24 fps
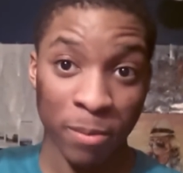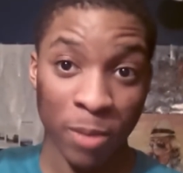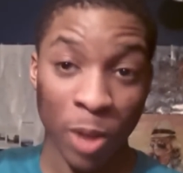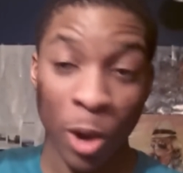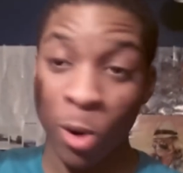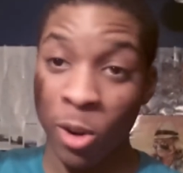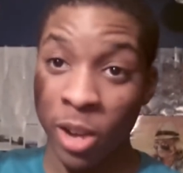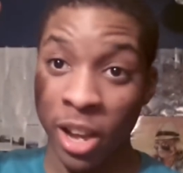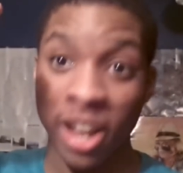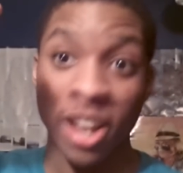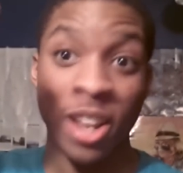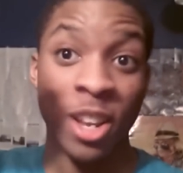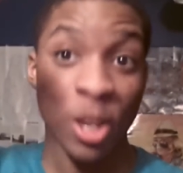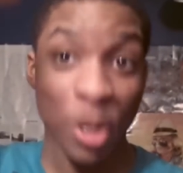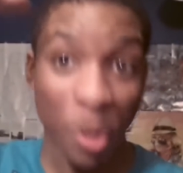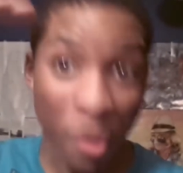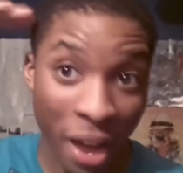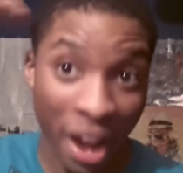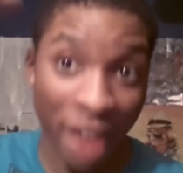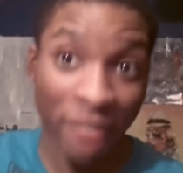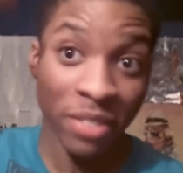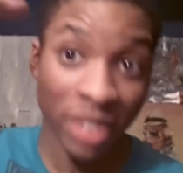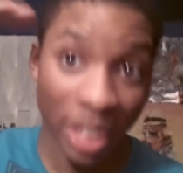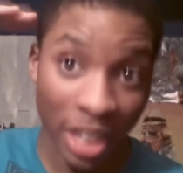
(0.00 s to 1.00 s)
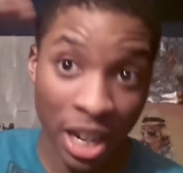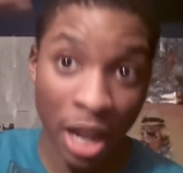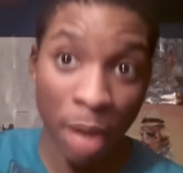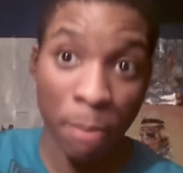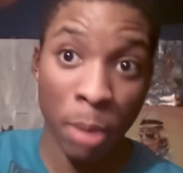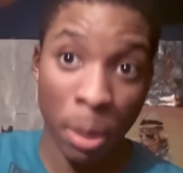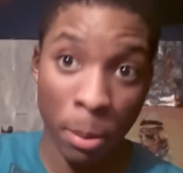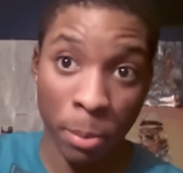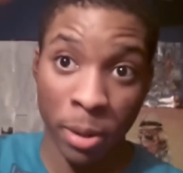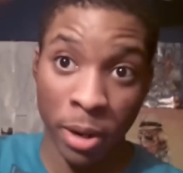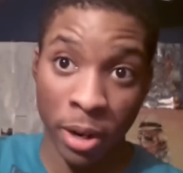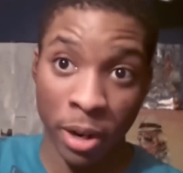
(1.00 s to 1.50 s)
Okay, you have to
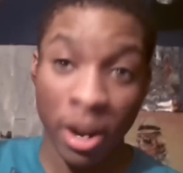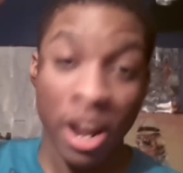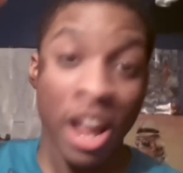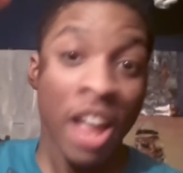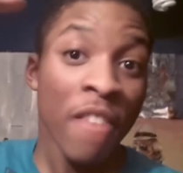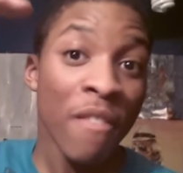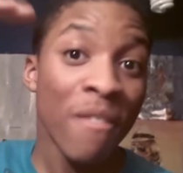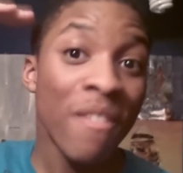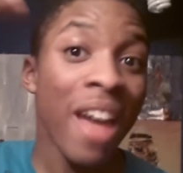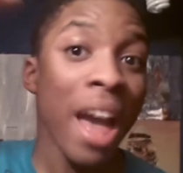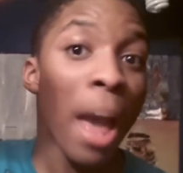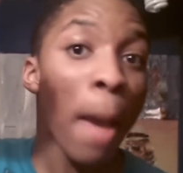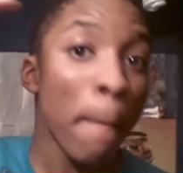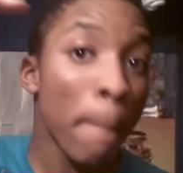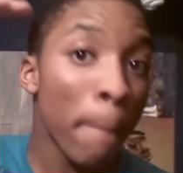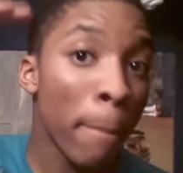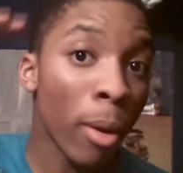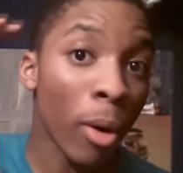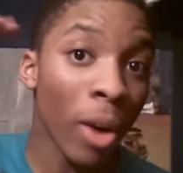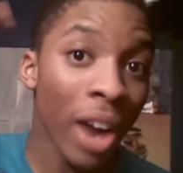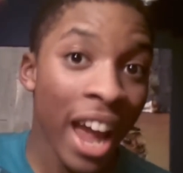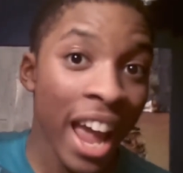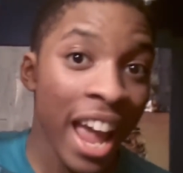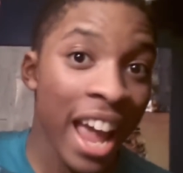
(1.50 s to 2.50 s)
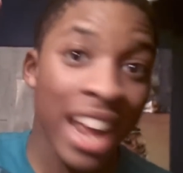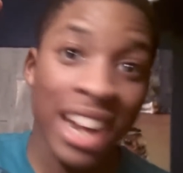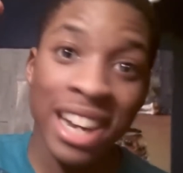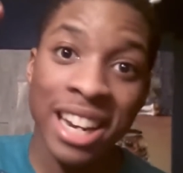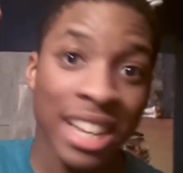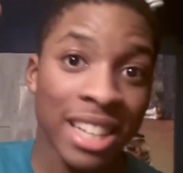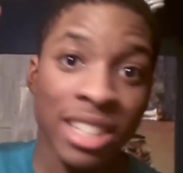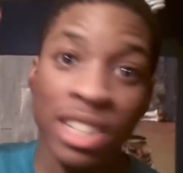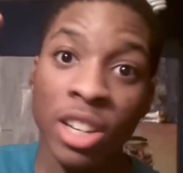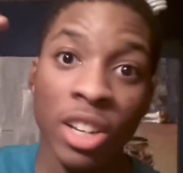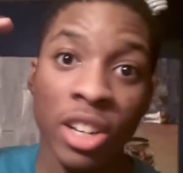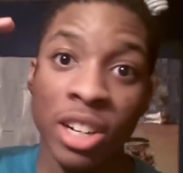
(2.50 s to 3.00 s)
come up here. That brand
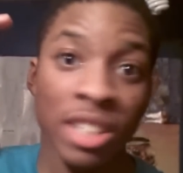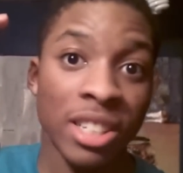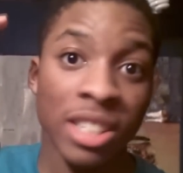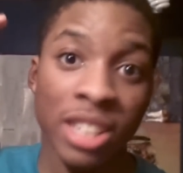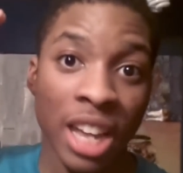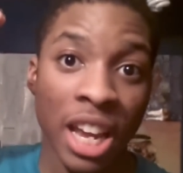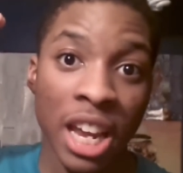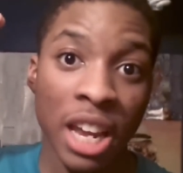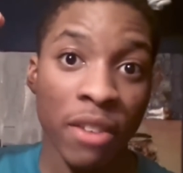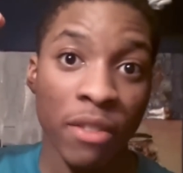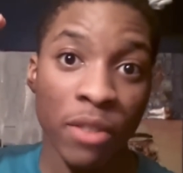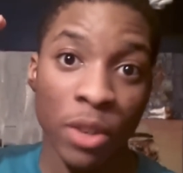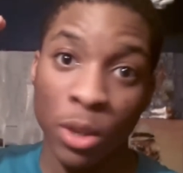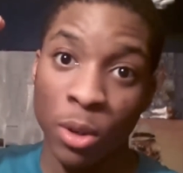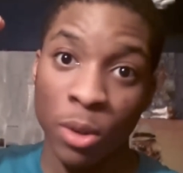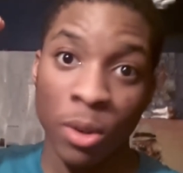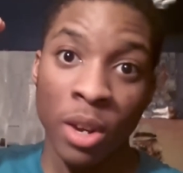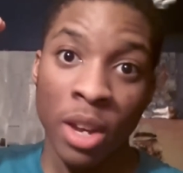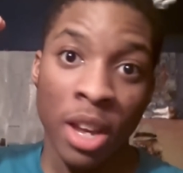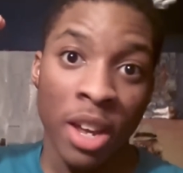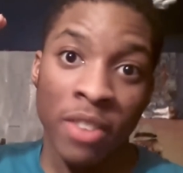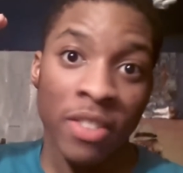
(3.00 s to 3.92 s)
isn't gonna save you.